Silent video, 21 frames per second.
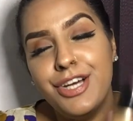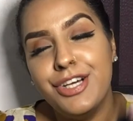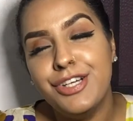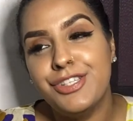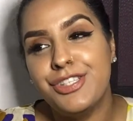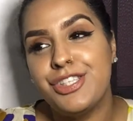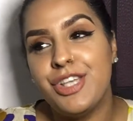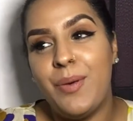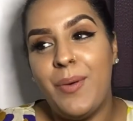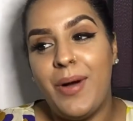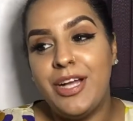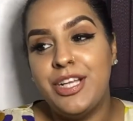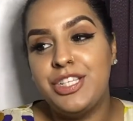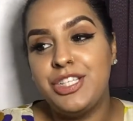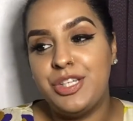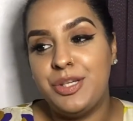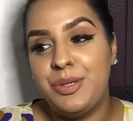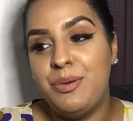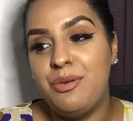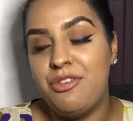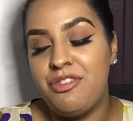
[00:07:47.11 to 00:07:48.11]
so I
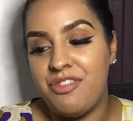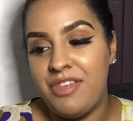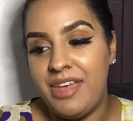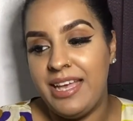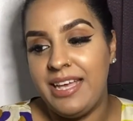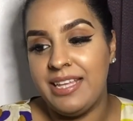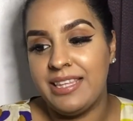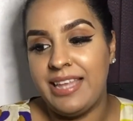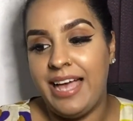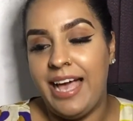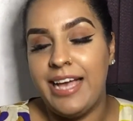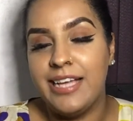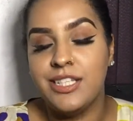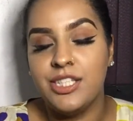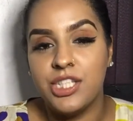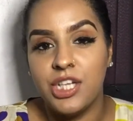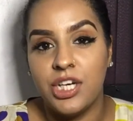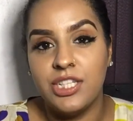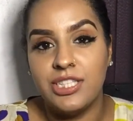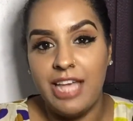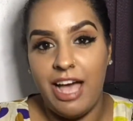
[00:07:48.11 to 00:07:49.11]
do think that it
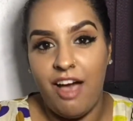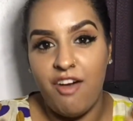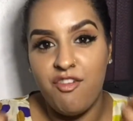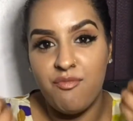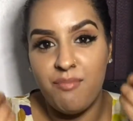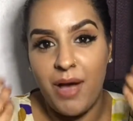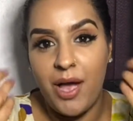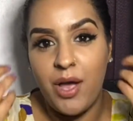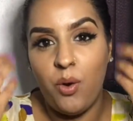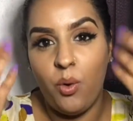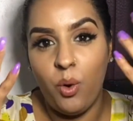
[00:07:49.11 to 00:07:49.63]
does have my